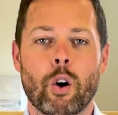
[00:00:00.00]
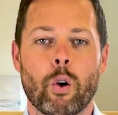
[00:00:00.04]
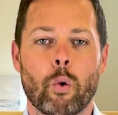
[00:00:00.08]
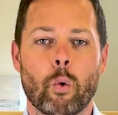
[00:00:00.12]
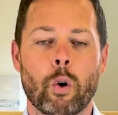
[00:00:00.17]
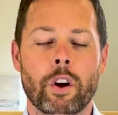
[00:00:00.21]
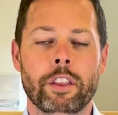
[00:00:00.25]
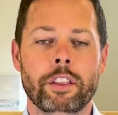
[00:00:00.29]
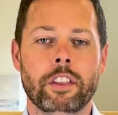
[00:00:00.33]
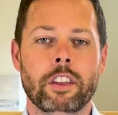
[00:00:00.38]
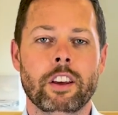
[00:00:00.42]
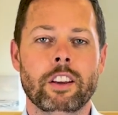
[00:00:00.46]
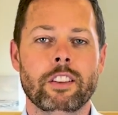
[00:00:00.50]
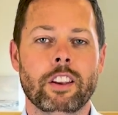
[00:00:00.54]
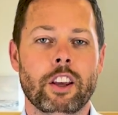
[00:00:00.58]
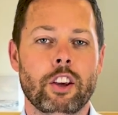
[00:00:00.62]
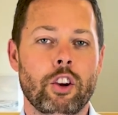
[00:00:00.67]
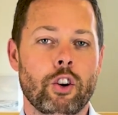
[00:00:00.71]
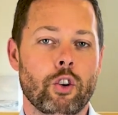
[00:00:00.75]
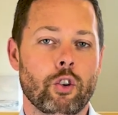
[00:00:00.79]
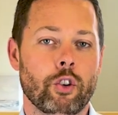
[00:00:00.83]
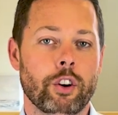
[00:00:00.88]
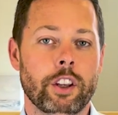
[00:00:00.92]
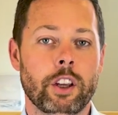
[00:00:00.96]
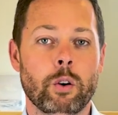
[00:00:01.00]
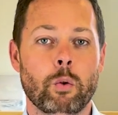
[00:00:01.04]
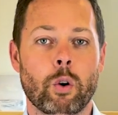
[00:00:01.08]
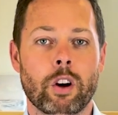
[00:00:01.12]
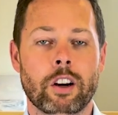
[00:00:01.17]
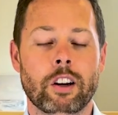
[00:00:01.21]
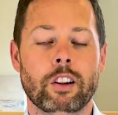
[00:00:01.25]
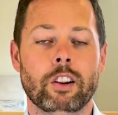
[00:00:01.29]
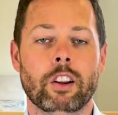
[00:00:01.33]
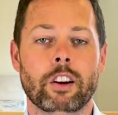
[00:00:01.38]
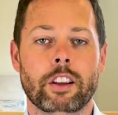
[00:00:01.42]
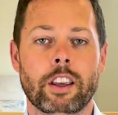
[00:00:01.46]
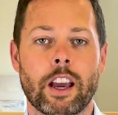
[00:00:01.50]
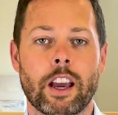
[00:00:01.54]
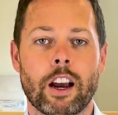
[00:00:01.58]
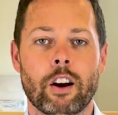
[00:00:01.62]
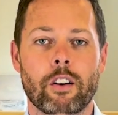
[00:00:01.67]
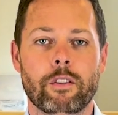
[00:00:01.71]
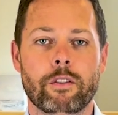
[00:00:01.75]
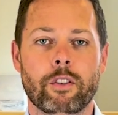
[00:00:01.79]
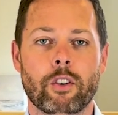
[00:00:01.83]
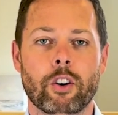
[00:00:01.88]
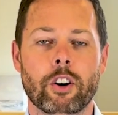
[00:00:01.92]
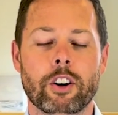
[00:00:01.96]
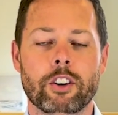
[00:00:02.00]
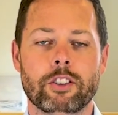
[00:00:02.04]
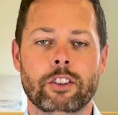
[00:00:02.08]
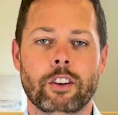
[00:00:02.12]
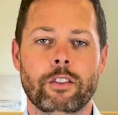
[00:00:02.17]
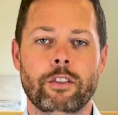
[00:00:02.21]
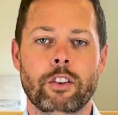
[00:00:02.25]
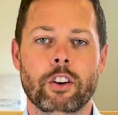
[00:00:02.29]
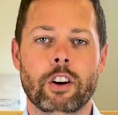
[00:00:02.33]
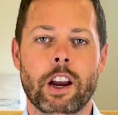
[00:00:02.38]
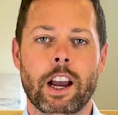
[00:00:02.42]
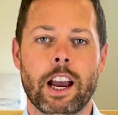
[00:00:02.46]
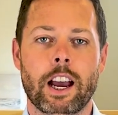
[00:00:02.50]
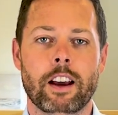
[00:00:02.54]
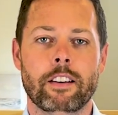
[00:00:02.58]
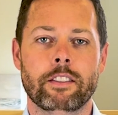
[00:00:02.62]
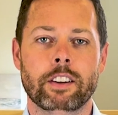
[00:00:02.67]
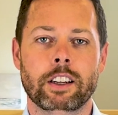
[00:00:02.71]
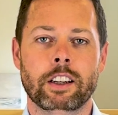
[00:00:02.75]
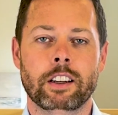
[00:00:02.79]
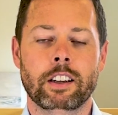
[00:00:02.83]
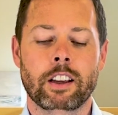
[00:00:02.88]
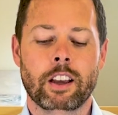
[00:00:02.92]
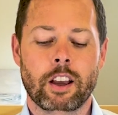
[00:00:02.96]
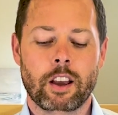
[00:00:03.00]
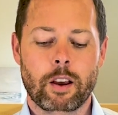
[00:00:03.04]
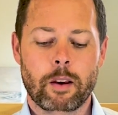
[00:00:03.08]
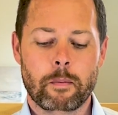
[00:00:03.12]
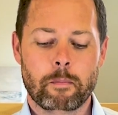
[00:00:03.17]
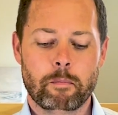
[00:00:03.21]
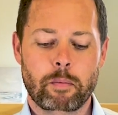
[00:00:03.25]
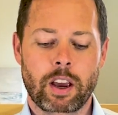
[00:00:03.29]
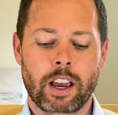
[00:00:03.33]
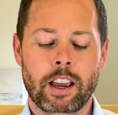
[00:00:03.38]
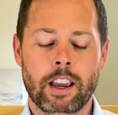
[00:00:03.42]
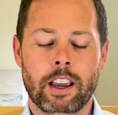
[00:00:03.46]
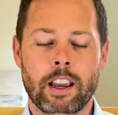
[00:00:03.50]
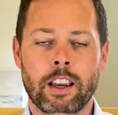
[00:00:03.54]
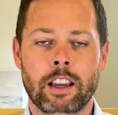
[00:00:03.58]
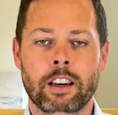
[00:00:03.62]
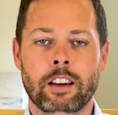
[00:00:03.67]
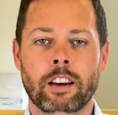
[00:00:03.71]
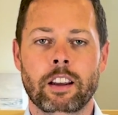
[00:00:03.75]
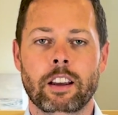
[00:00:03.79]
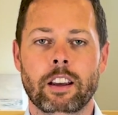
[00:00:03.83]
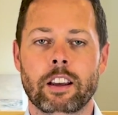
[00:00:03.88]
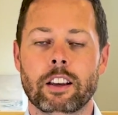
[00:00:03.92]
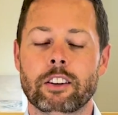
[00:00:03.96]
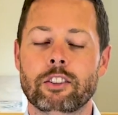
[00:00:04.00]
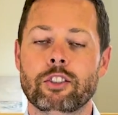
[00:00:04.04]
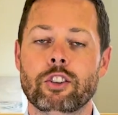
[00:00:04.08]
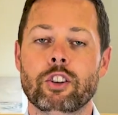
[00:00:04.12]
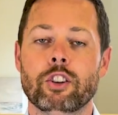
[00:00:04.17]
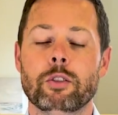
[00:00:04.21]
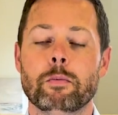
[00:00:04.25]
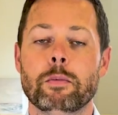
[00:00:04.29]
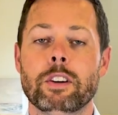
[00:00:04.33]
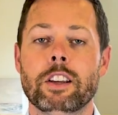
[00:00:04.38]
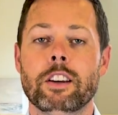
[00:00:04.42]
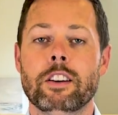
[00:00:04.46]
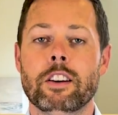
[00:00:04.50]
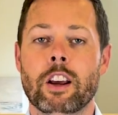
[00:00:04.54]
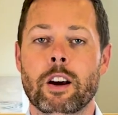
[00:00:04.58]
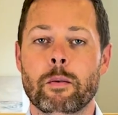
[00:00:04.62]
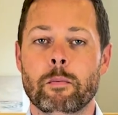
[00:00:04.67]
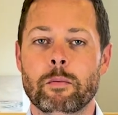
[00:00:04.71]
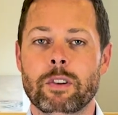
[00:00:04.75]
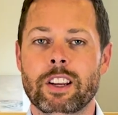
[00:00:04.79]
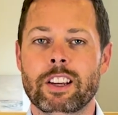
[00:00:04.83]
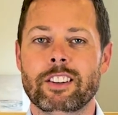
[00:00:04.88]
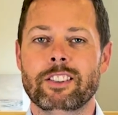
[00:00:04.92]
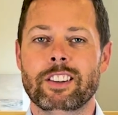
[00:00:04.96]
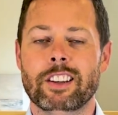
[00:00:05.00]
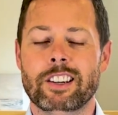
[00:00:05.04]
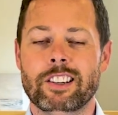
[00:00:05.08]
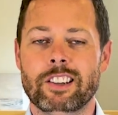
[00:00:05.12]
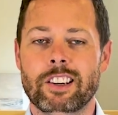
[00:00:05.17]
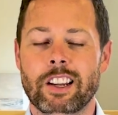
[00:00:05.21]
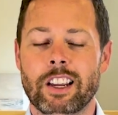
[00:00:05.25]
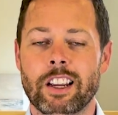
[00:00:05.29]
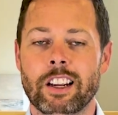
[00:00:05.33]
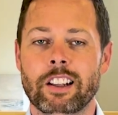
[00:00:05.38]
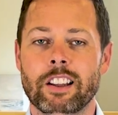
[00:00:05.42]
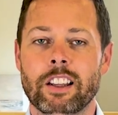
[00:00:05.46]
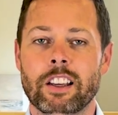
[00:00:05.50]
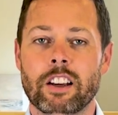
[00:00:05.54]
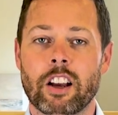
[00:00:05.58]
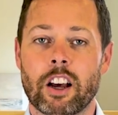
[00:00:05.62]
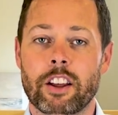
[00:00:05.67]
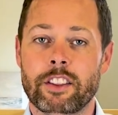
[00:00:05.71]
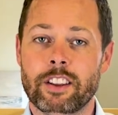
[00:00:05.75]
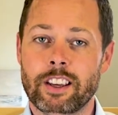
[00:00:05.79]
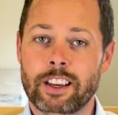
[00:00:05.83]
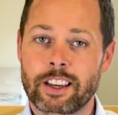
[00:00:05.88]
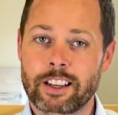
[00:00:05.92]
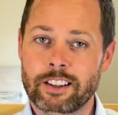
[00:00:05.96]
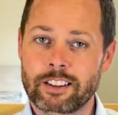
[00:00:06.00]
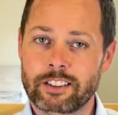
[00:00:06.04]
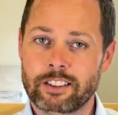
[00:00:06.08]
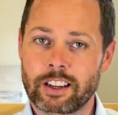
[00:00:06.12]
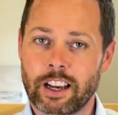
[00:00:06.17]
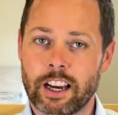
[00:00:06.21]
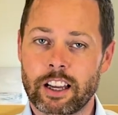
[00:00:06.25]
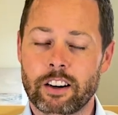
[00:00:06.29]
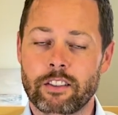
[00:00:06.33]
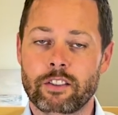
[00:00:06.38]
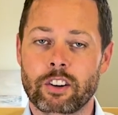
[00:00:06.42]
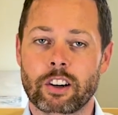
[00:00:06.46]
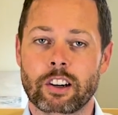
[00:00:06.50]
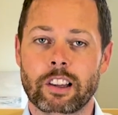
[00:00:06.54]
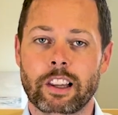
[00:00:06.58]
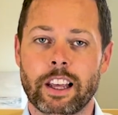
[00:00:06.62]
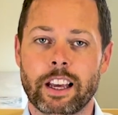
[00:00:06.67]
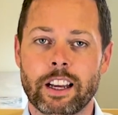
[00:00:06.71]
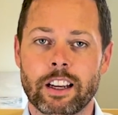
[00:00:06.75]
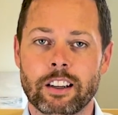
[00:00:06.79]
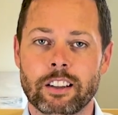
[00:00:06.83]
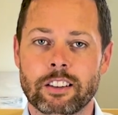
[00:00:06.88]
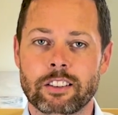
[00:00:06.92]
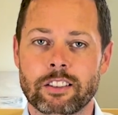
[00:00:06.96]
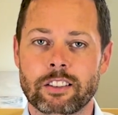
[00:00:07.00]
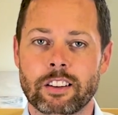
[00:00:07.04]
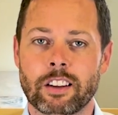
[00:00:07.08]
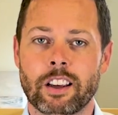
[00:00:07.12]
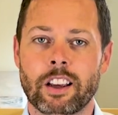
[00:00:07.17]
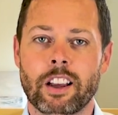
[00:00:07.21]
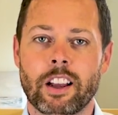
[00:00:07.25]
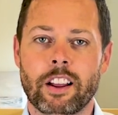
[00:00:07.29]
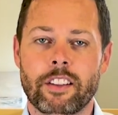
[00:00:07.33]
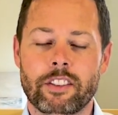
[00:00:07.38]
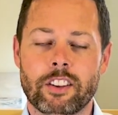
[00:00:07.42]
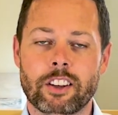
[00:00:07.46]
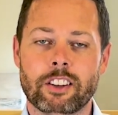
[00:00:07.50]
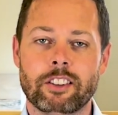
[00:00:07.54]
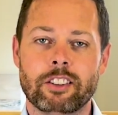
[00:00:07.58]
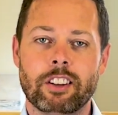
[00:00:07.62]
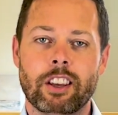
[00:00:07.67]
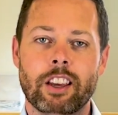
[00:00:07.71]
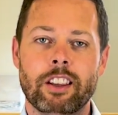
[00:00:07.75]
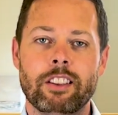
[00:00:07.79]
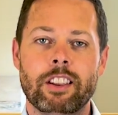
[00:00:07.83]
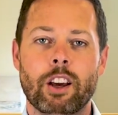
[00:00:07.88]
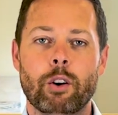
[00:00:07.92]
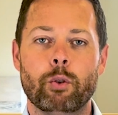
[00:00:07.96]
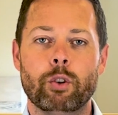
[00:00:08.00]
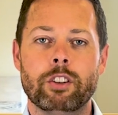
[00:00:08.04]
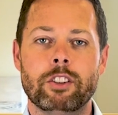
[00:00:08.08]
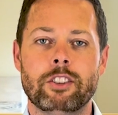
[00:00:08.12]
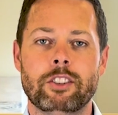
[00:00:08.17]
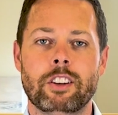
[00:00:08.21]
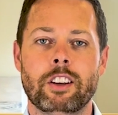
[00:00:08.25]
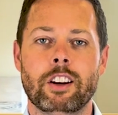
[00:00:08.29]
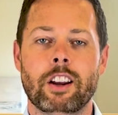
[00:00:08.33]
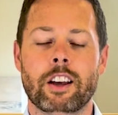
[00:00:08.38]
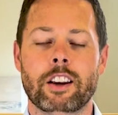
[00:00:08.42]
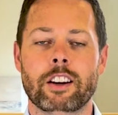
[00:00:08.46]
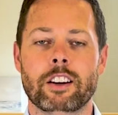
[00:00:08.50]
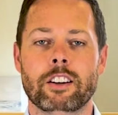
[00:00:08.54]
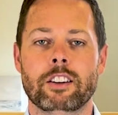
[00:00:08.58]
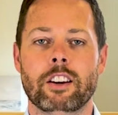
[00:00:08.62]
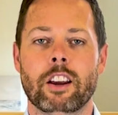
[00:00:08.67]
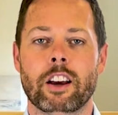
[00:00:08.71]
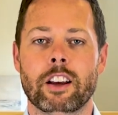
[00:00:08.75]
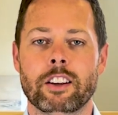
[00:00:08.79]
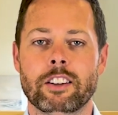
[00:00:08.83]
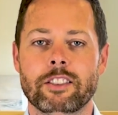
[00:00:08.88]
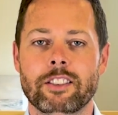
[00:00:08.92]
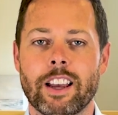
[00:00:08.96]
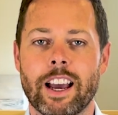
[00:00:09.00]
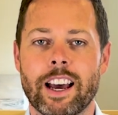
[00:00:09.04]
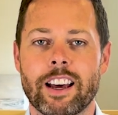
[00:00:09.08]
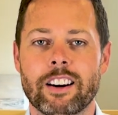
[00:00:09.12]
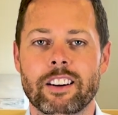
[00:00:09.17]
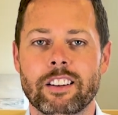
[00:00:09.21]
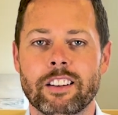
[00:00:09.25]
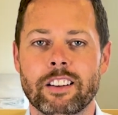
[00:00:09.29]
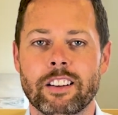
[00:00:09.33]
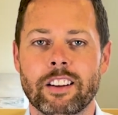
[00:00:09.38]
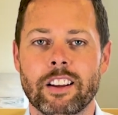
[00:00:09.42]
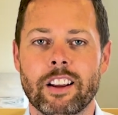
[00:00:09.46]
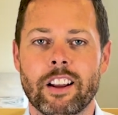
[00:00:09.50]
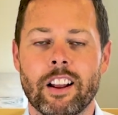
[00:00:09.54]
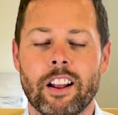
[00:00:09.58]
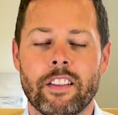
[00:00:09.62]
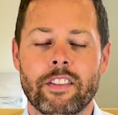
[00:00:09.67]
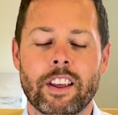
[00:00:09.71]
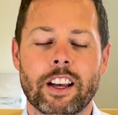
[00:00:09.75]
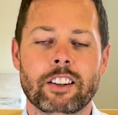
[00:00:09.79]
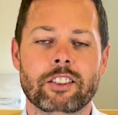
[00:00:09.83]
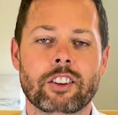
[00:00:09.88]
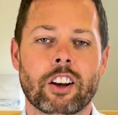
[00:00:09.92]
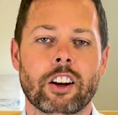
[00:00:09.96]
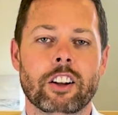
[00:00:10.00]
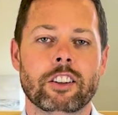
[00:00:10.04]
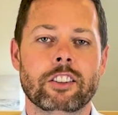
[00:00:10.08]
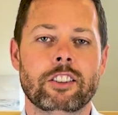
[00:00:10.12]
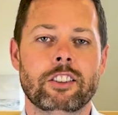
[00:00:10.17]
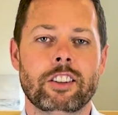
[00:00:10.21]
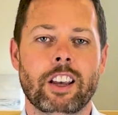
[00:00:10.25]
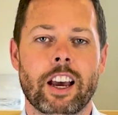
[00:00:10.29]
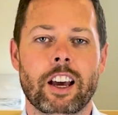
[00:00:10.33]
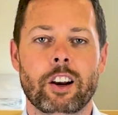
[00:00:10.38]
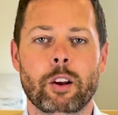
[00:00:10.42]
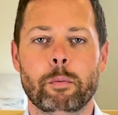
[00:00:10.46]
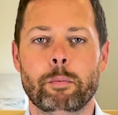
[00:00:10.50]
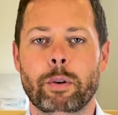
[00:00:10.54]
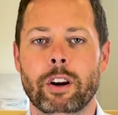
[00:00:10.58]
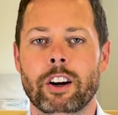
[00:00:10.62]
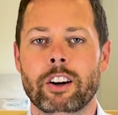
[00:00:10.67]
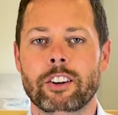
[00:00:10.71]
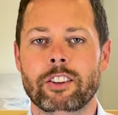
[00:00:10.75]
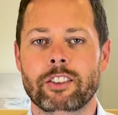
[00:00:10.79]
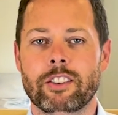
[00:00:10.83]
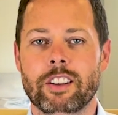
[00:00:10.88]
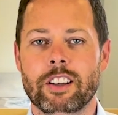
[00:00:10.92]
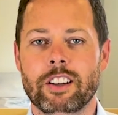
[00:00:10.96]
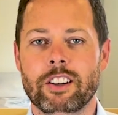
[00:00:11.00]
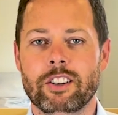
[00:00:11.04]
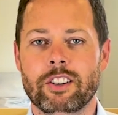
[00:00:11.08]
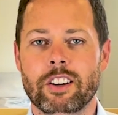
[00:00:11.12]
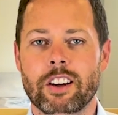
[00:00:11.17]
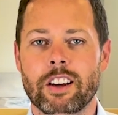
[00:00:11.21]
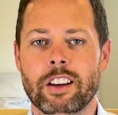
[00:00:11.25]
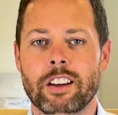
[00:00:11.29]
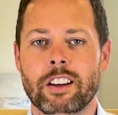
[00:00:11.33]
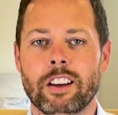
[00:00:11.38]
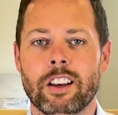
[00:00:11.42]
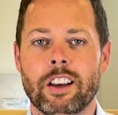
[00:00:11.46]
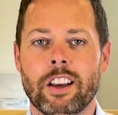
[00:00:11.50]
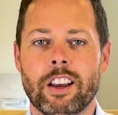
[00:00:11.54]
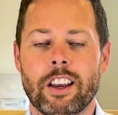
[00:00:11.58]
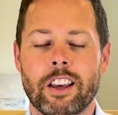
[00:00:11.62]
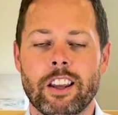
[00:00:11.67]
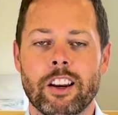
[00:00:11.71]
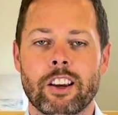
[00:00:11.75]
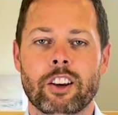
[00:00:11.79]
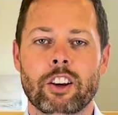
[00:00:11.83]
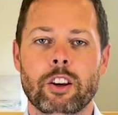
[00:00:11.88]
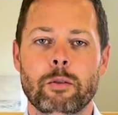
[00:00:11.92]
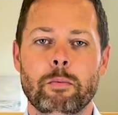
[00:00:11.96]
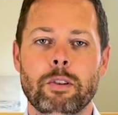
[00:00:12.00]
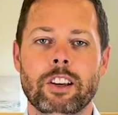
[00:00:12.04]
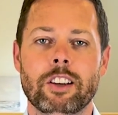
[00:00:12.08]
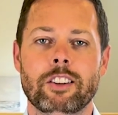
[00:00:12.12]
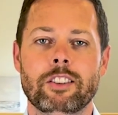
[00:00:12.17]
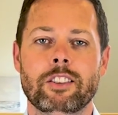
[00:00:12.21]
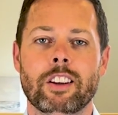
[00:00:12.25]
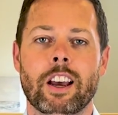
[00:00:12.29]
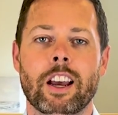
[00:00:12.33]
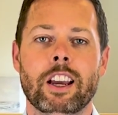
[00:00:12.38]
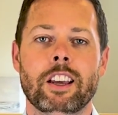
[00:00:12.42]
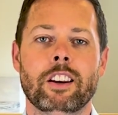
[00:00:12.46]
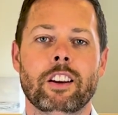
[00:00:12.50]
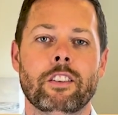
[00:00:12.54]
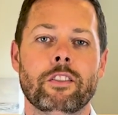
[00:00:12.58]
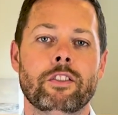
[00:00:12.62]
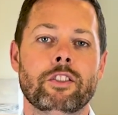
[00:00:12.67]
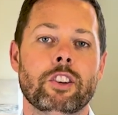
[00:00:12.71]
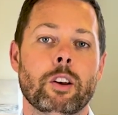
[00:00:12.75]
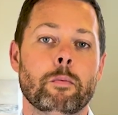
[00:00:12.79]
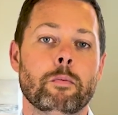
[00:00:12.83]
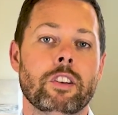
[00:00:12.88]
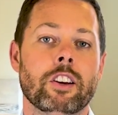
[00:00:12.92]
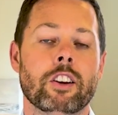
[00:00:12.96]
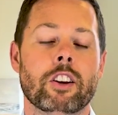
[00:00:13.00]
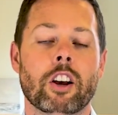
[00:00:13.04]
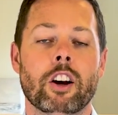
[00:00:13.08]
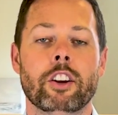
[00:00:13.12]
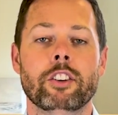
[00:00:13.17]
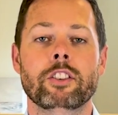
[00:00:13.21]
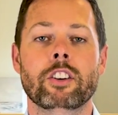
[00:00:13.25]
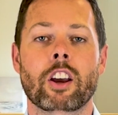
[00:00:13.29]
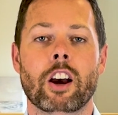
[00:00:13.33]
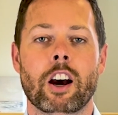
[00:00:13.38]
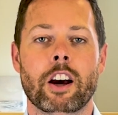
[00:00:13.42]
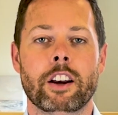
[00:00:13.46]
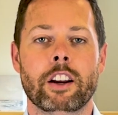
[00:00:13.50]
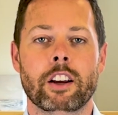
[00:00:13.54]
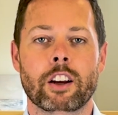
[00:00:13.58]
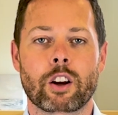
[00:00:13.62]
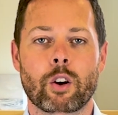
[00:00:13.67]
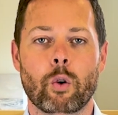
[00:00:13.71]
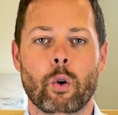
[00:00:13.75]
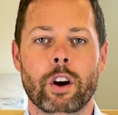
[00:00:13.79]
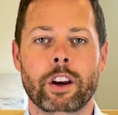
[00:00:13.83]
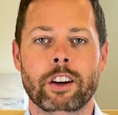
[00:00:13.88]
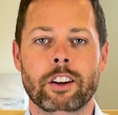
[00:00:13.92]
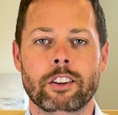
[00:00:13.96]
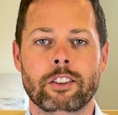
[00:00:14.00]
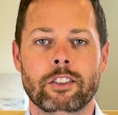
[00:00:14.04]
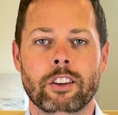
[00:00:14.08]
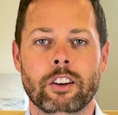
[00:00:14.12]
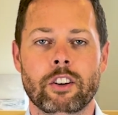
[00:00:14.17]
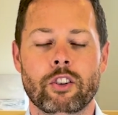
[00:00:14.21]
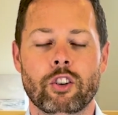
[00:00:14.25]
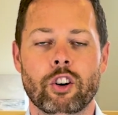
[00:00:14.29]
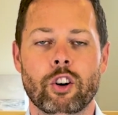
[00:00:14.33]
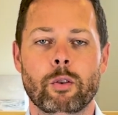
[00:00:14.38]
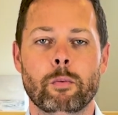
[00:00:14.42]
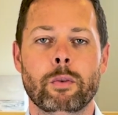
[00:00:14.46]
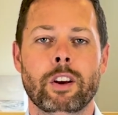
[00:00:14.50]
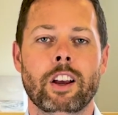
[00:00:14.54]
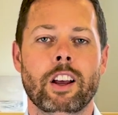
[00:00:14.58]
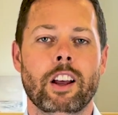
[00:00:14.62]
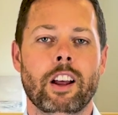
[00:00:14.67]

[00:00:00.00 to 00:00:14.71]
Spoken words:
One thing that you really want to look out for is if you're having numbness and tingling on the inside of your legs, the skin that would sit on a saddle, that's called saddle paresthesia, and it could be a sign of something called cauda equina syndrome.